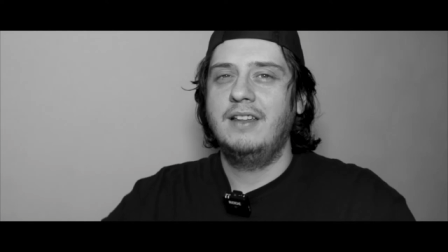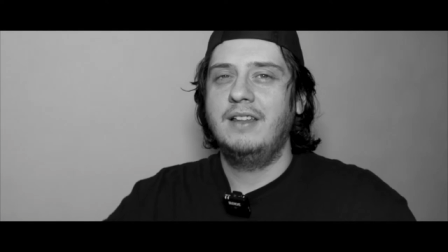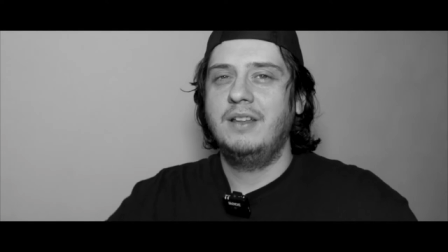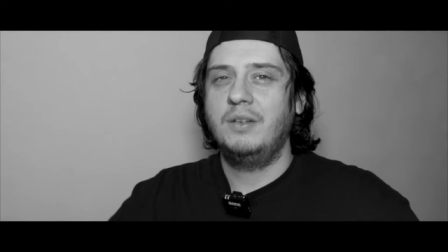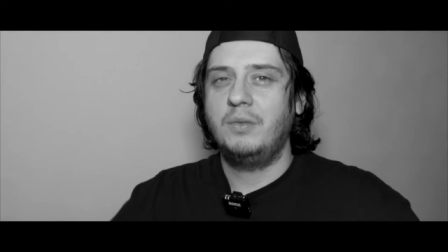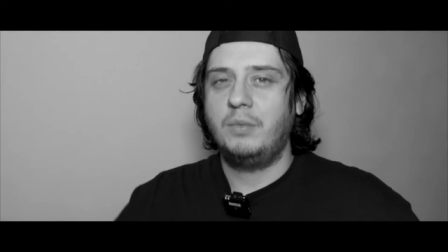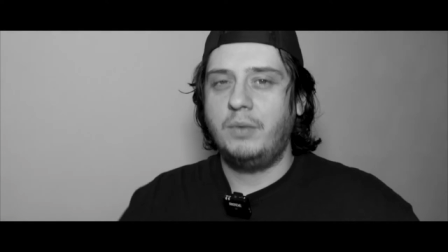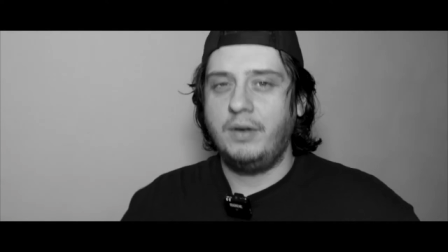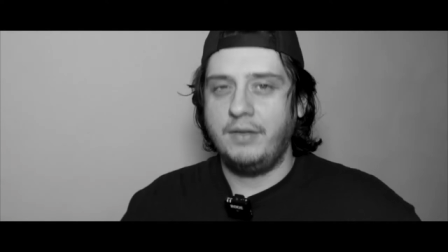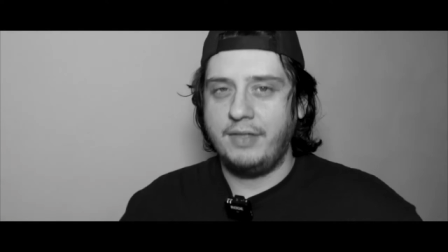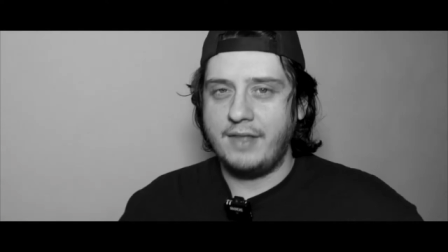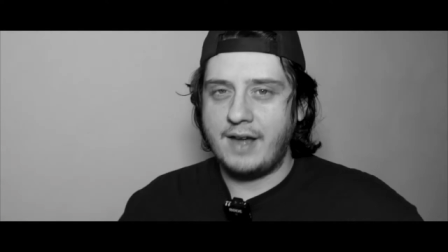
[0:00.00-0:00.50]

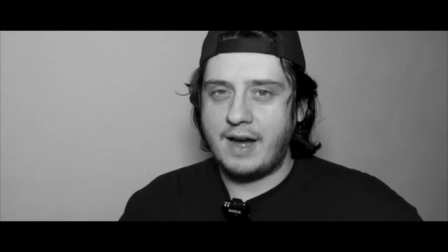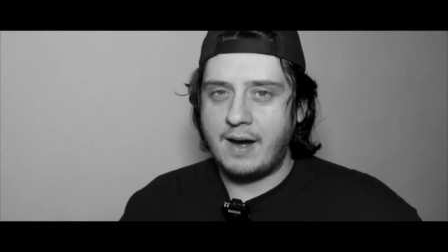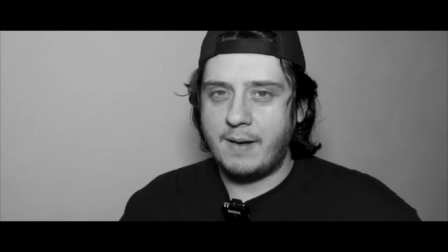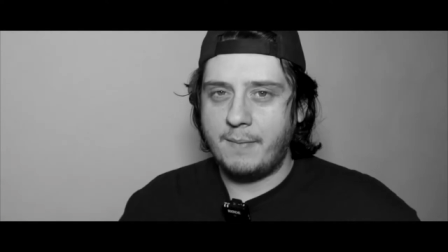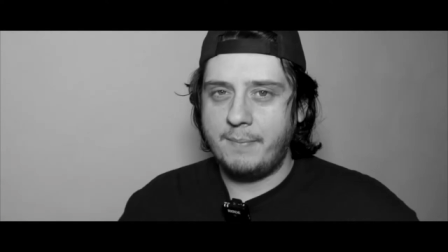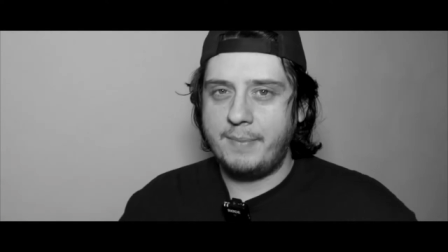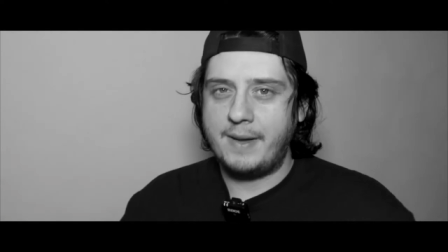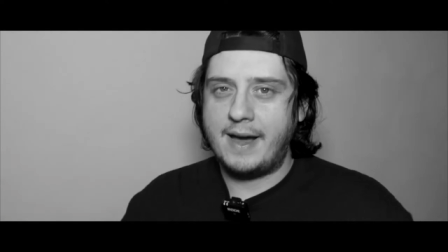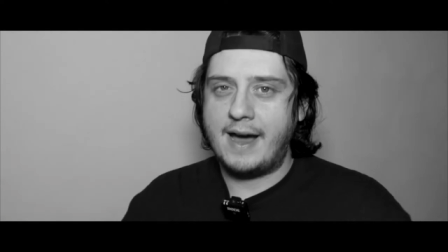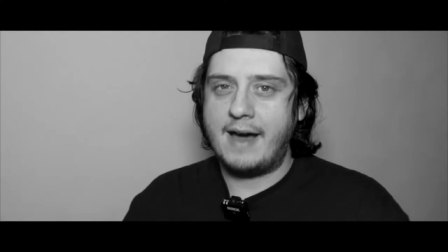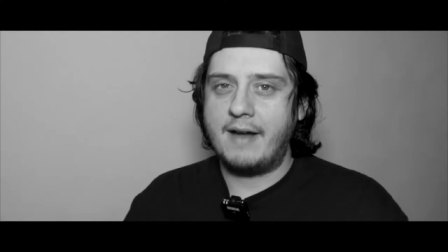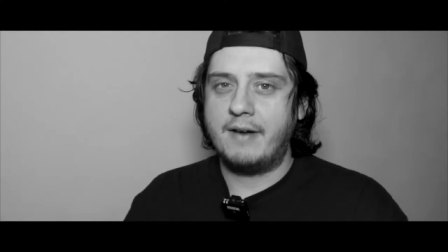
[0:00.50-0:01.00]
without
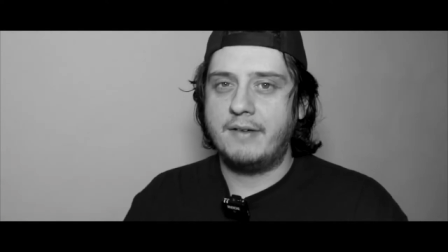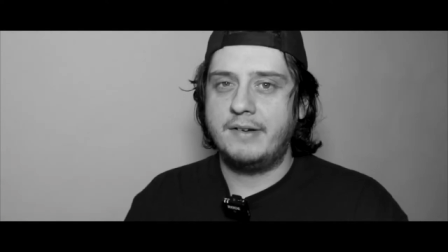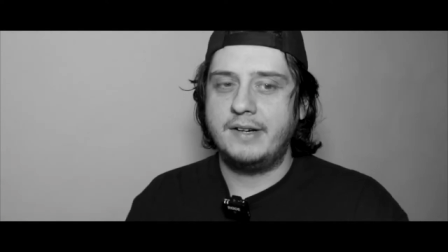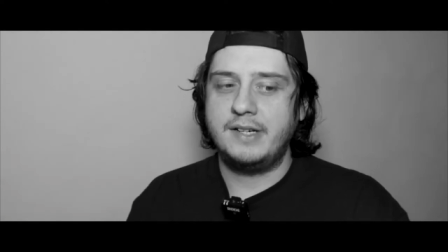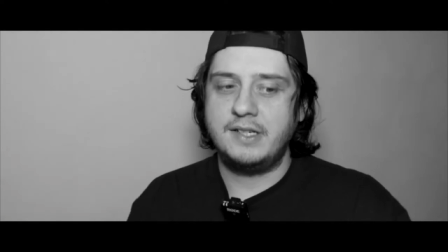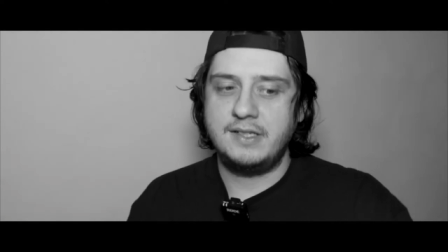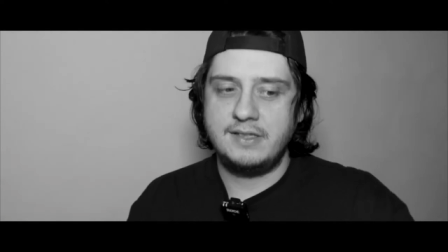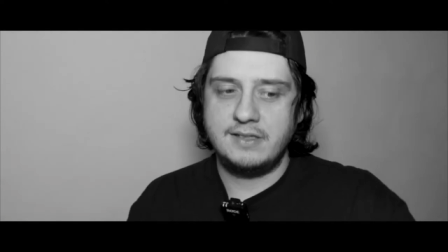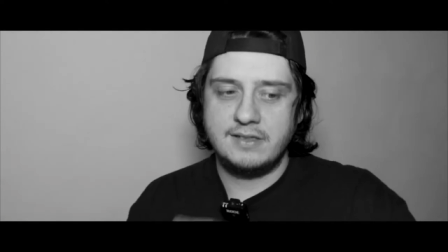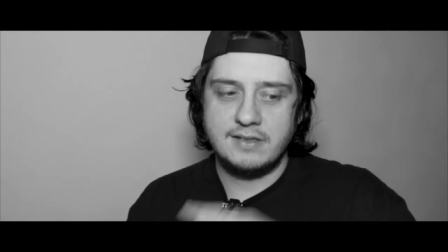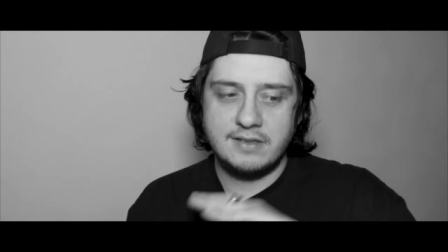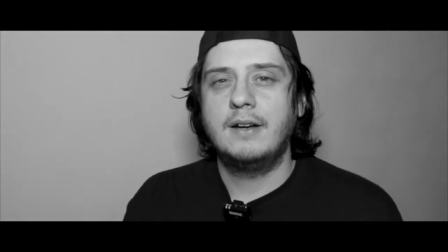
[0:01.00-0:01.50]

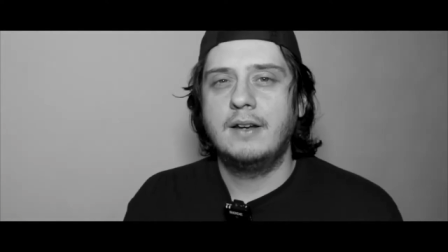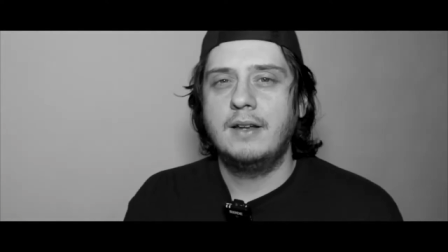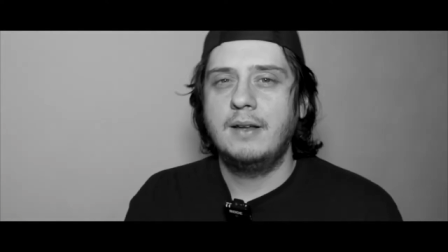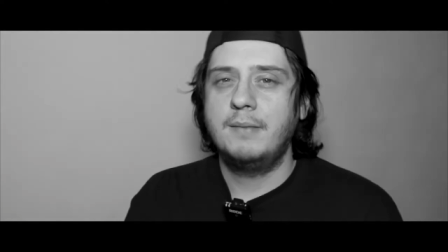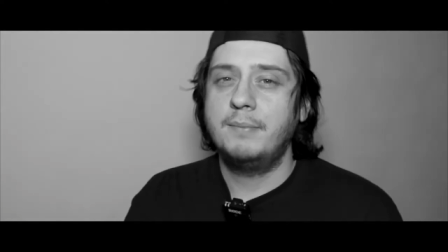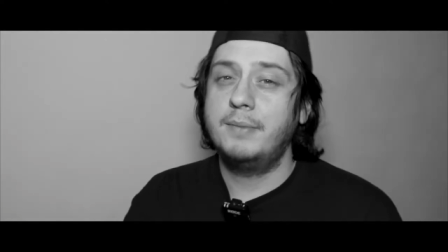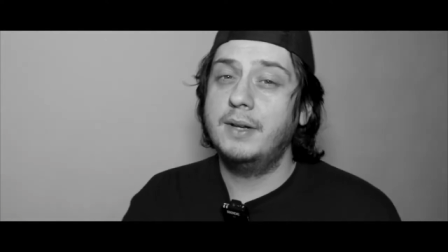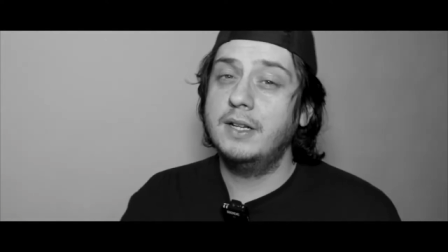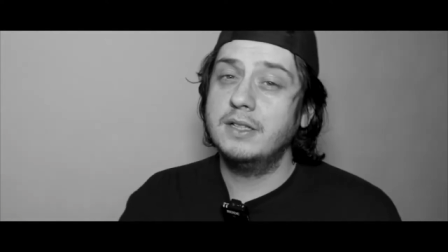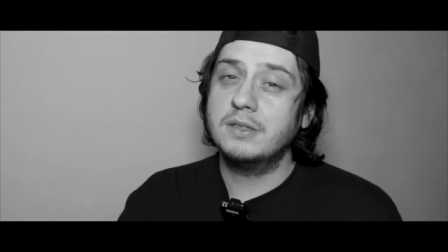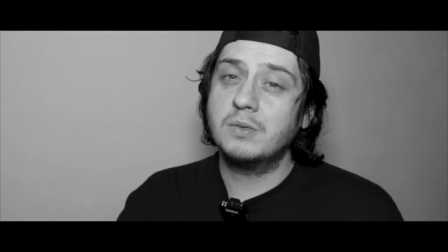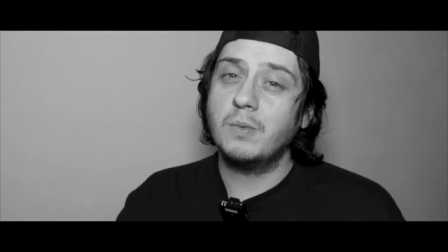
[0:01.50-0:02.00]
batteries, but it's